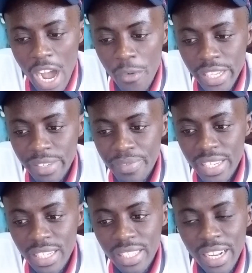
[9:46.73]
how is
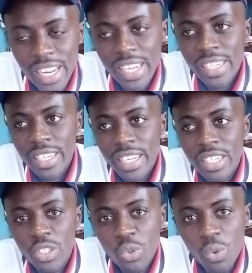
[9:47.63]
physics
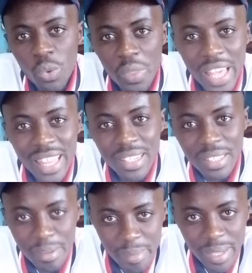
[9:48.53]
related to the other
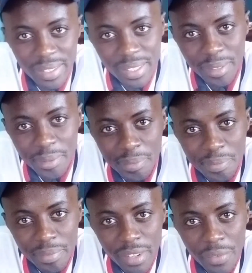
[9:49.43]
subjects.
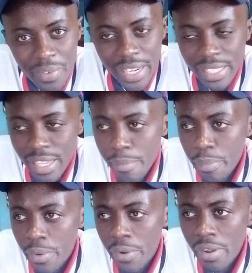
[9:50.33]
For
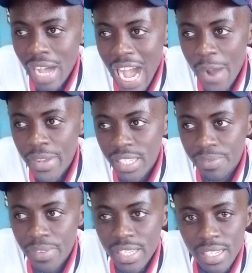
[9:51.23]
example, how
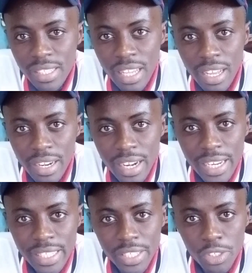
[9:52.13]
is physics
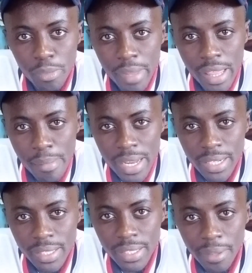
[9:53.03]
related to
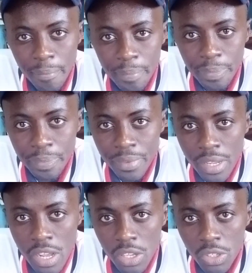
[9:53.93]
mathematics?
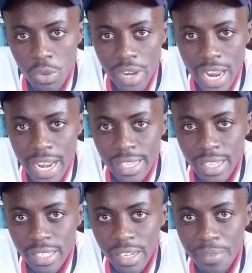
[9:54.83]
So you
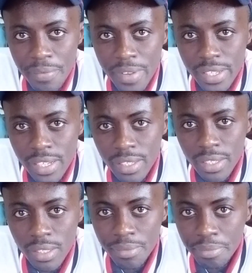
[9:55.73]
realize that in
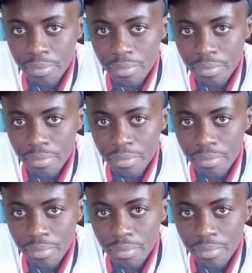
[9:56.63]
physics,